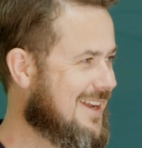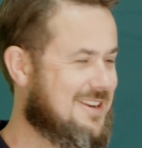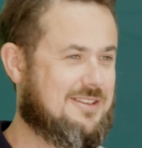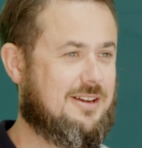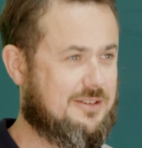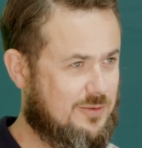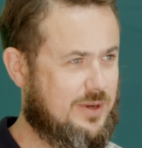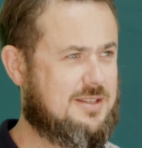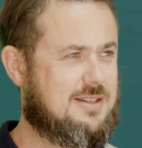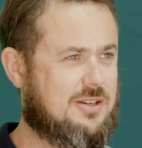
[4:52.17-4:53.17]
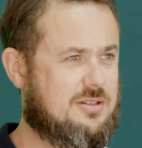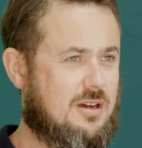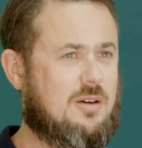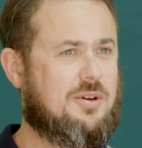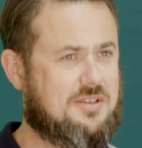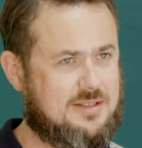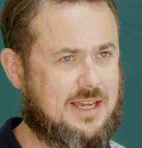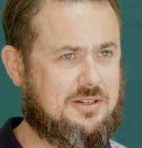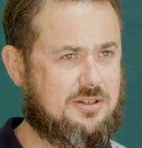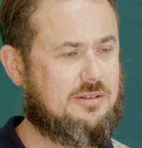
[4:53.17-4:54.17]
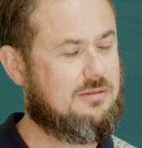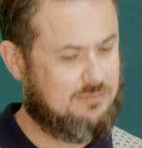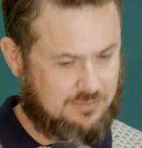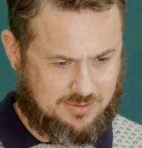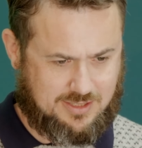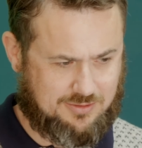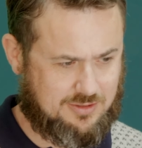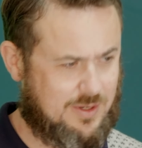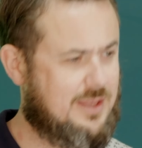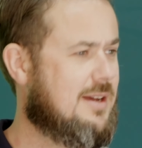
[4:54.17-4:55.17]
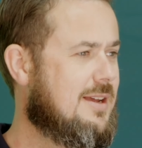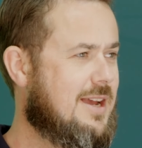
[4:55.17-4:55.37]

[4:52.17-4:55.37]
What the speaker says: And you say, it's a weather station. Oh, what does that do? It tells you weather.